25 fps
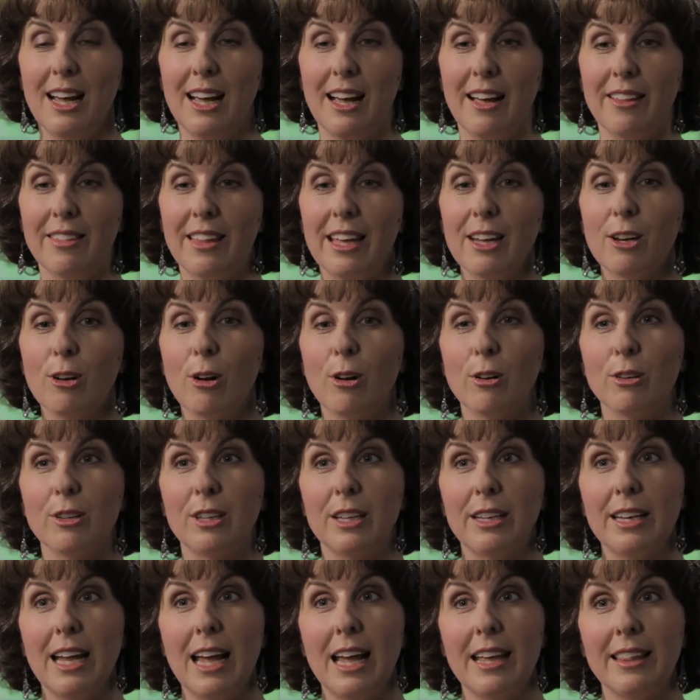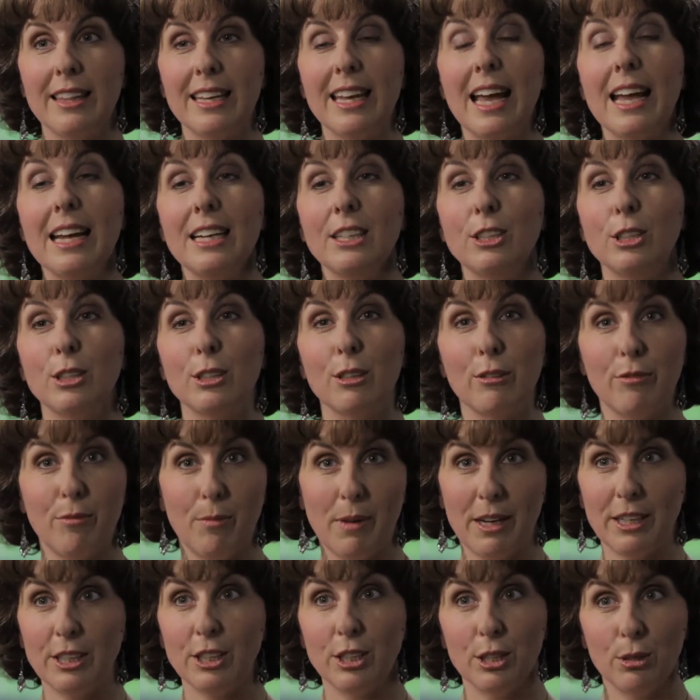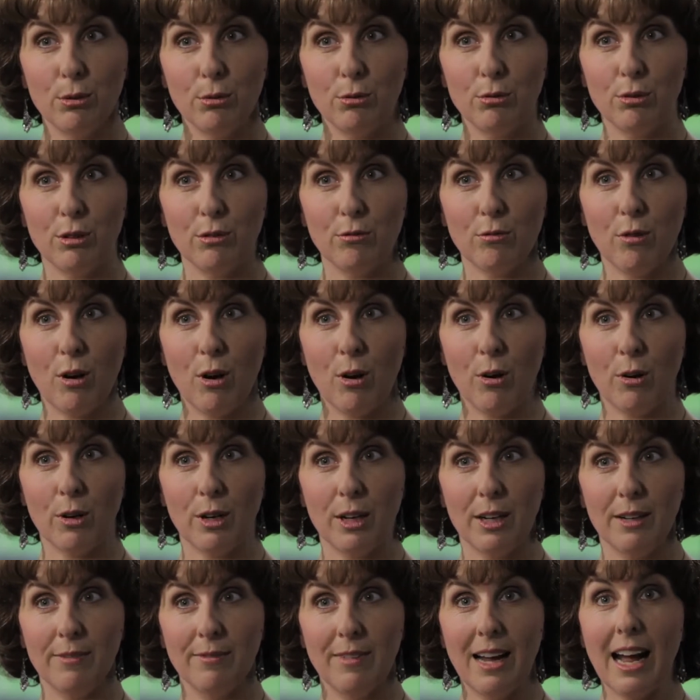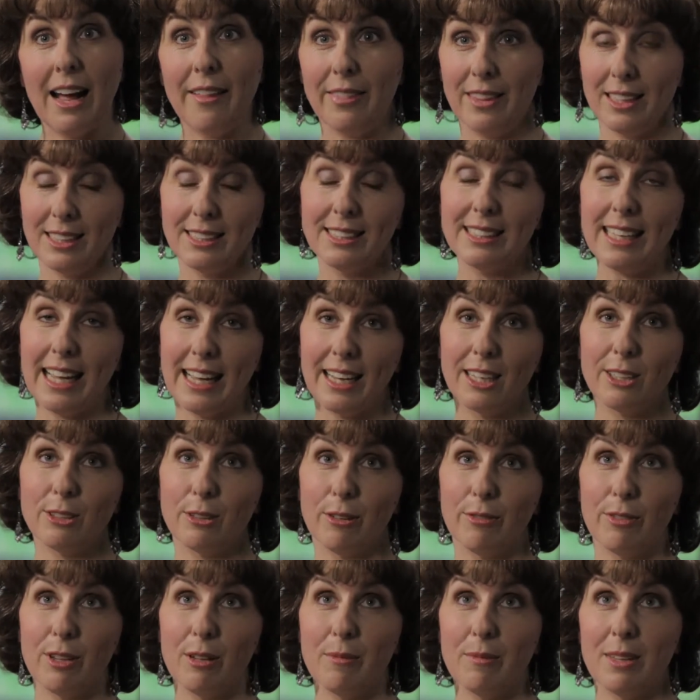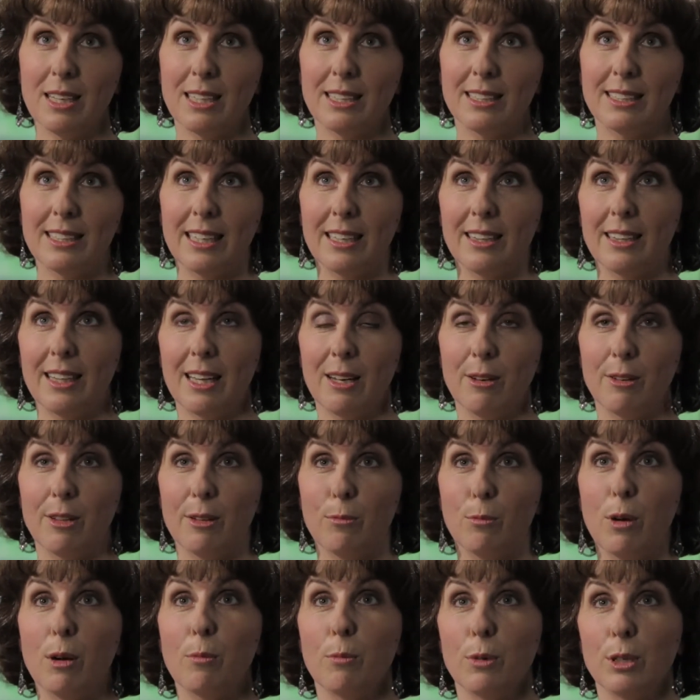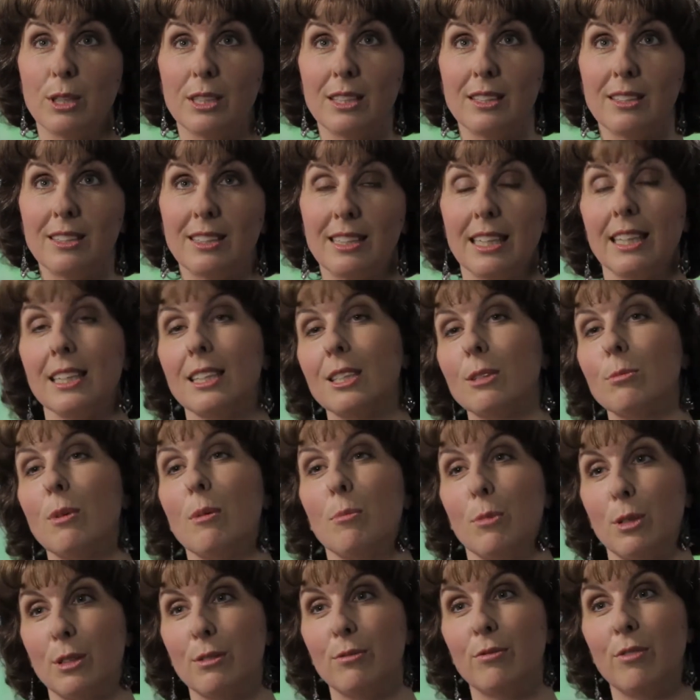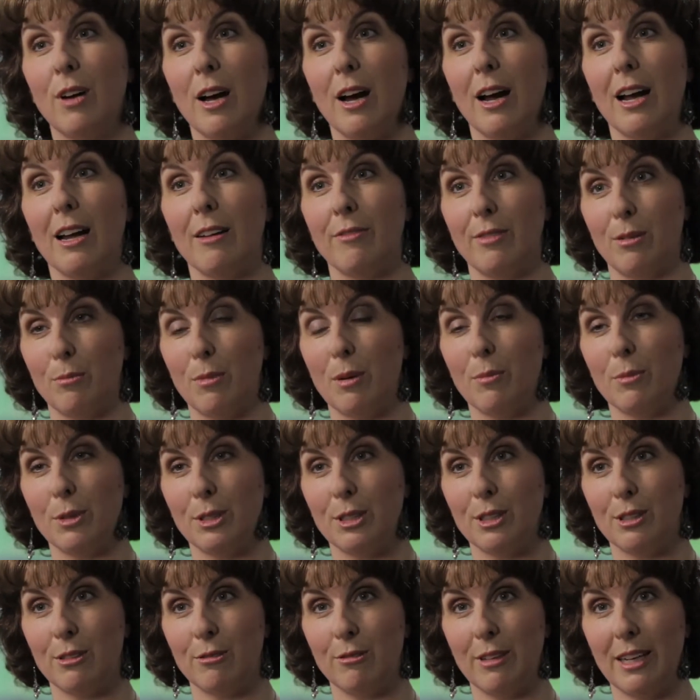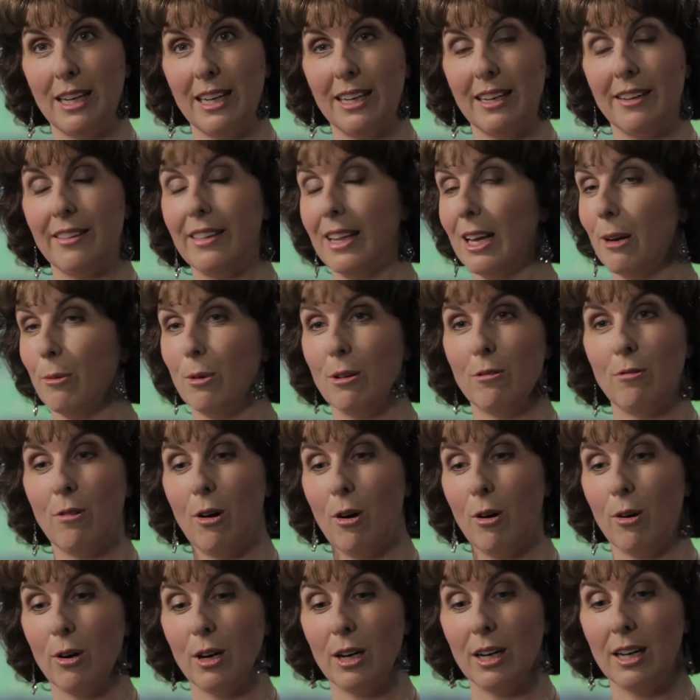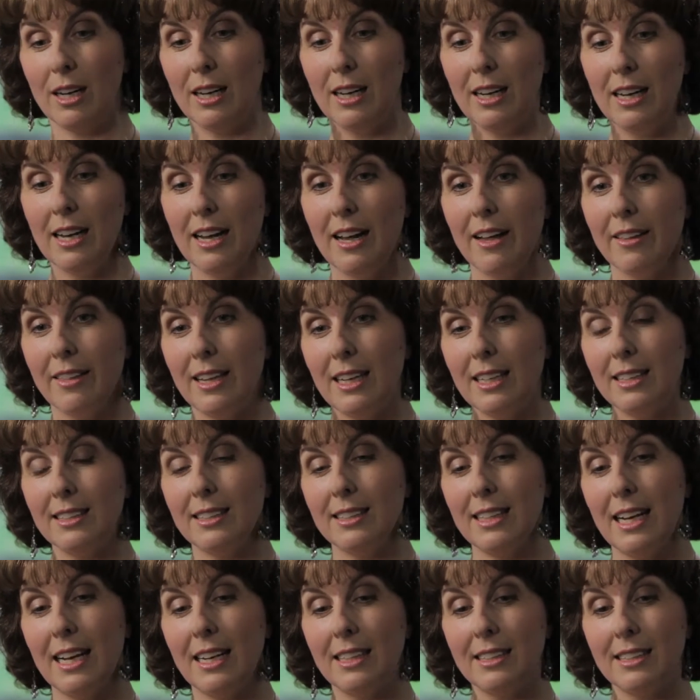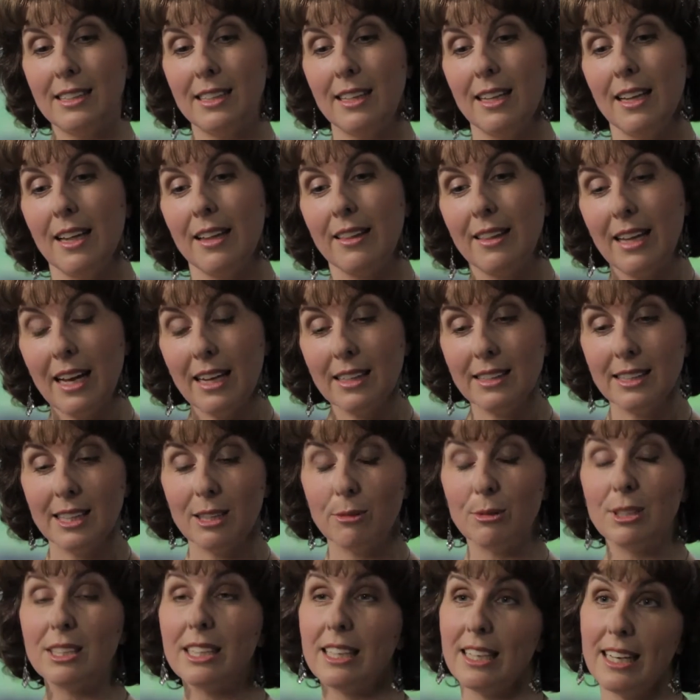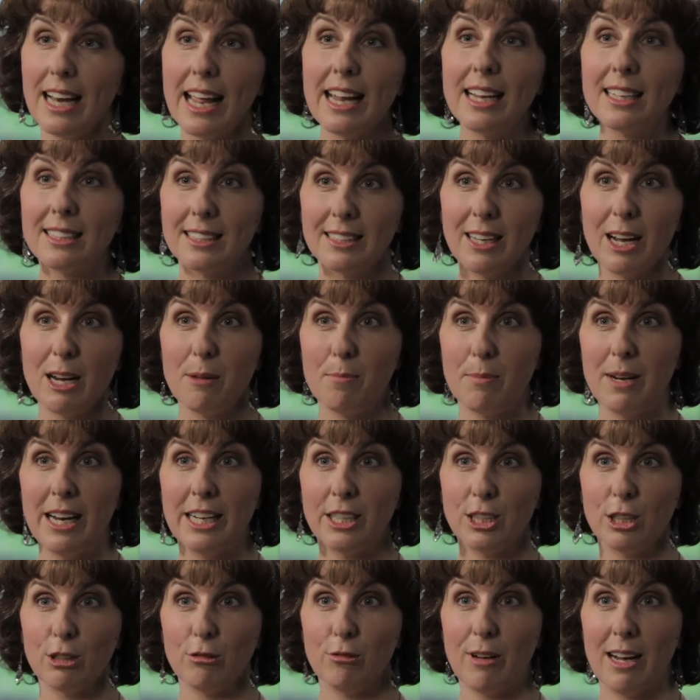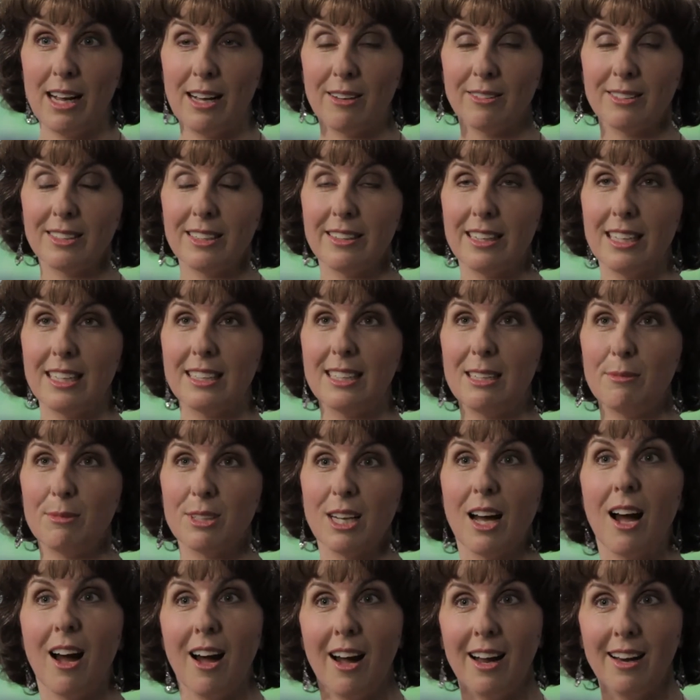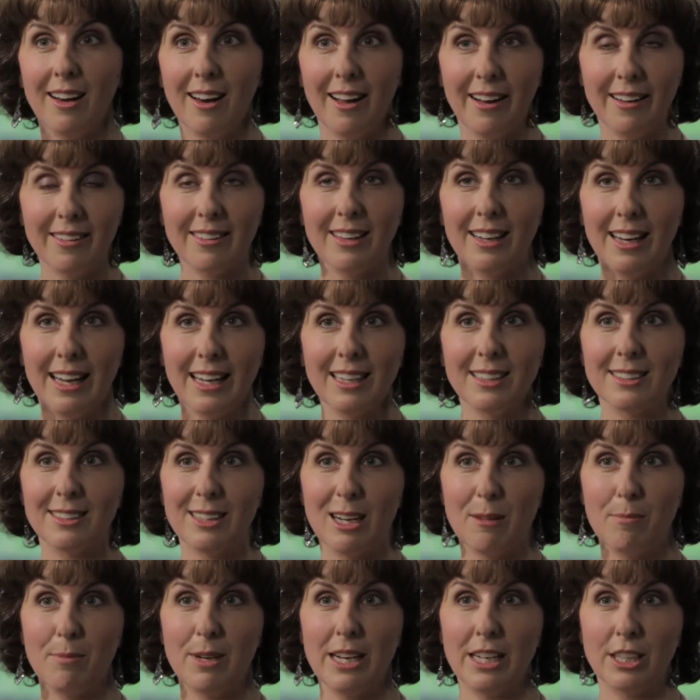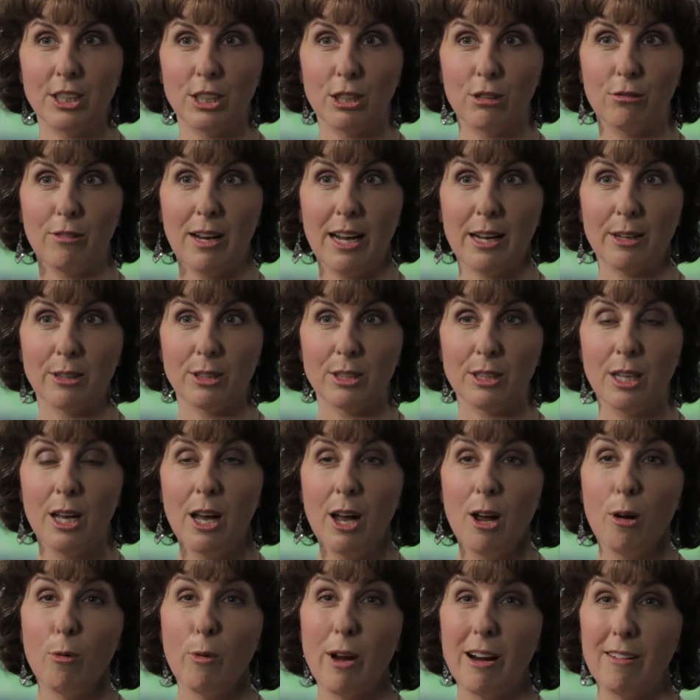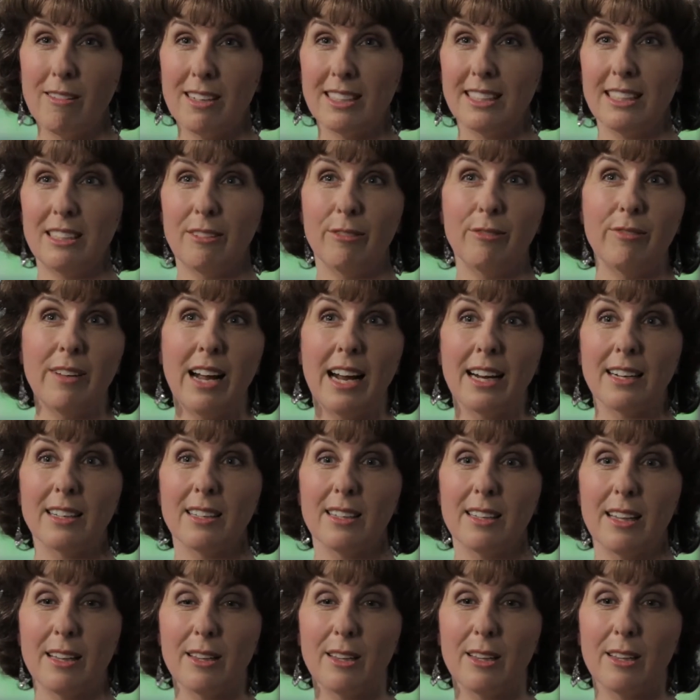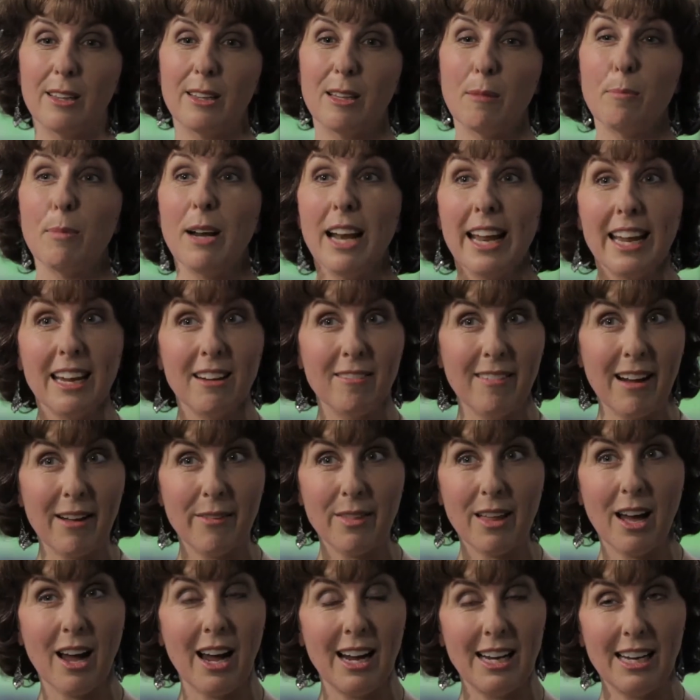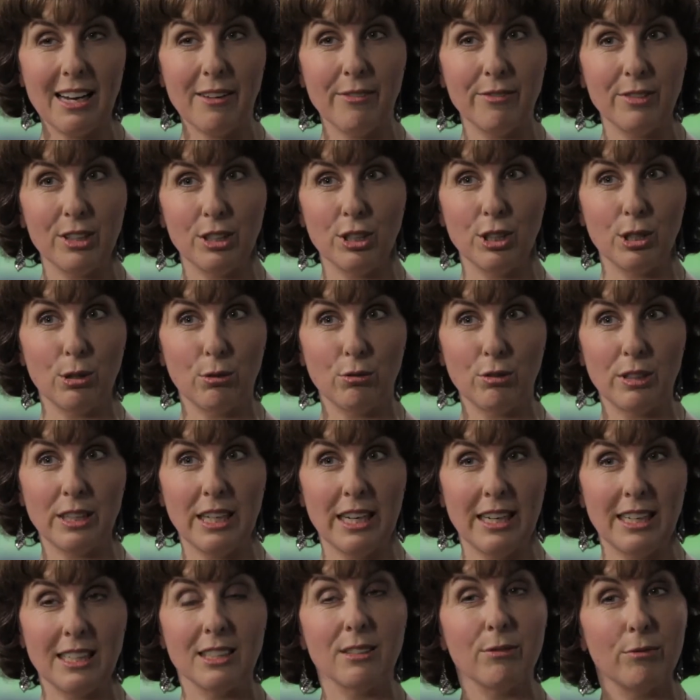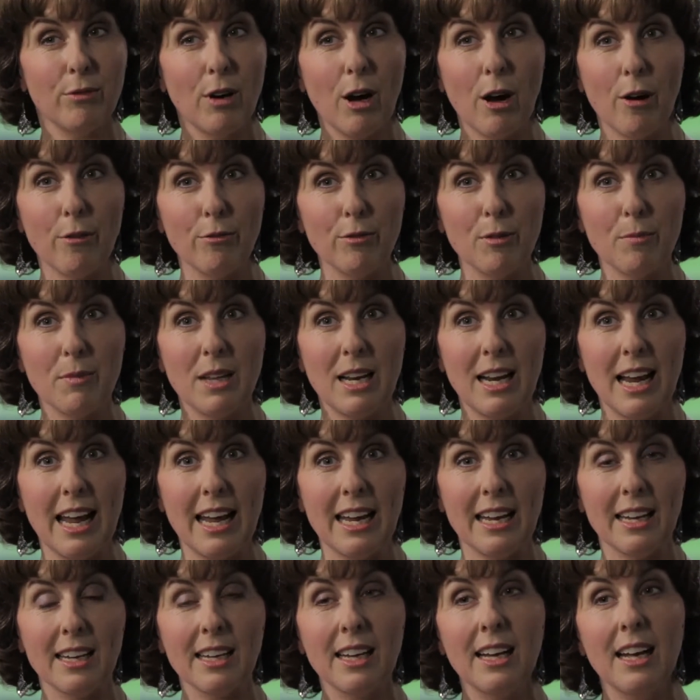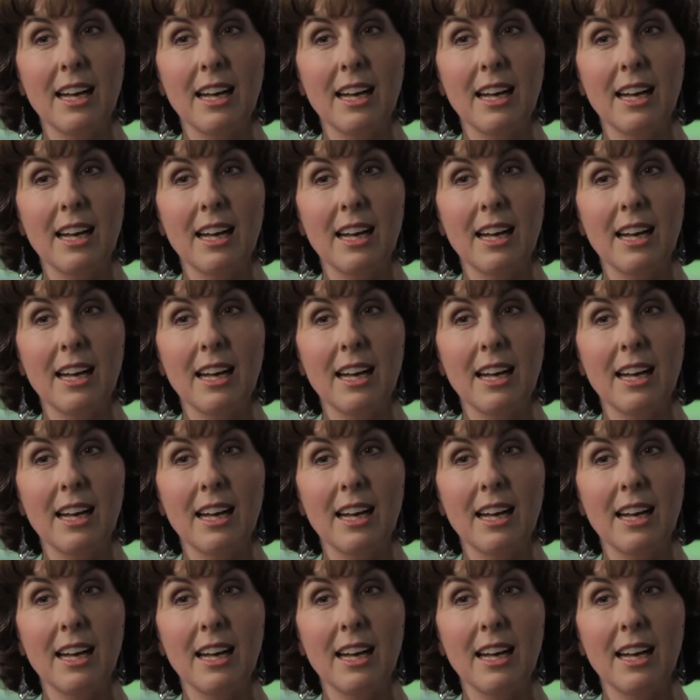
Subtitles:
They got the ages of my children wrong and the sex of them. They said that one was 6, one was 5 and one was 3, and they were wrong. They said that it was in Lakeside Pleasure Grounds, and they seemed to highlight the Lakeside Pleasure Grounds, whereas in fact the playground that I left the children in is far from the lake,